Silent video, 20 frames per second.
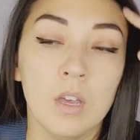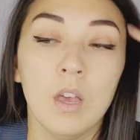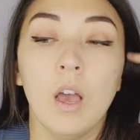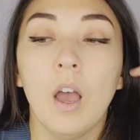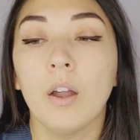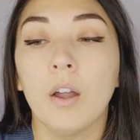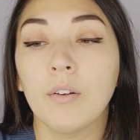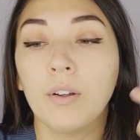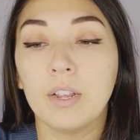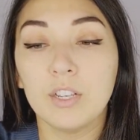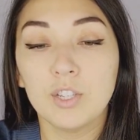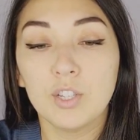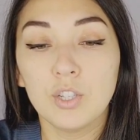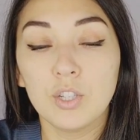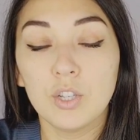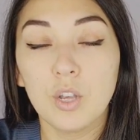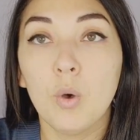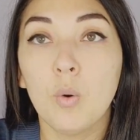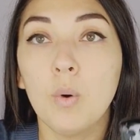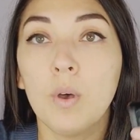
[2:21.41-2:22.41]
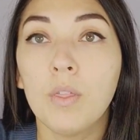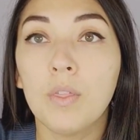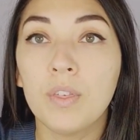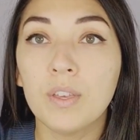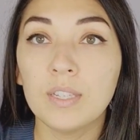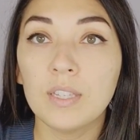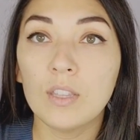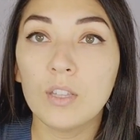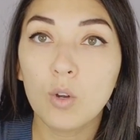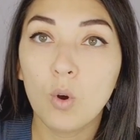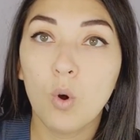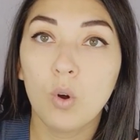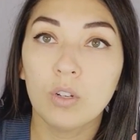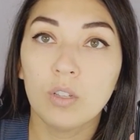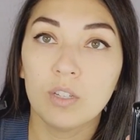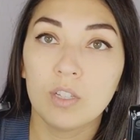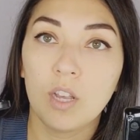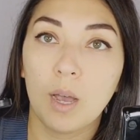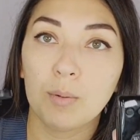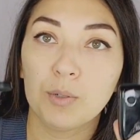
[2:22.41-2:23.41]
All right, so this is the
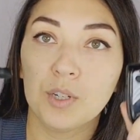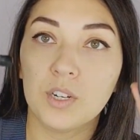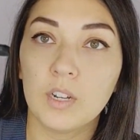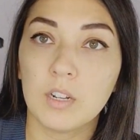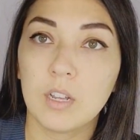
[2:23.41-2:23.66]
cordless option